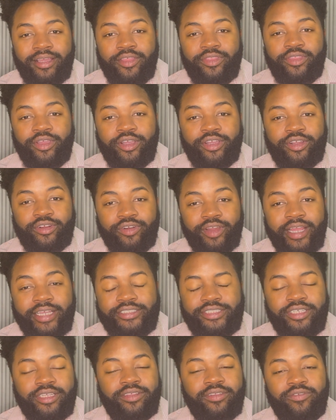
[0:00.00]
The
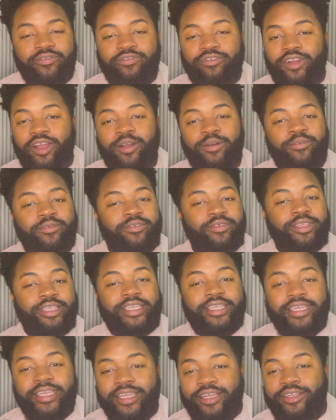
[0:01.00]
creation from
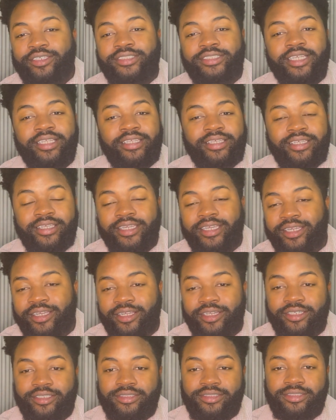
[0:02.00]
years and
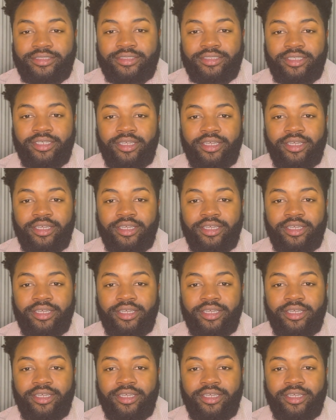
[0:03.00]
years.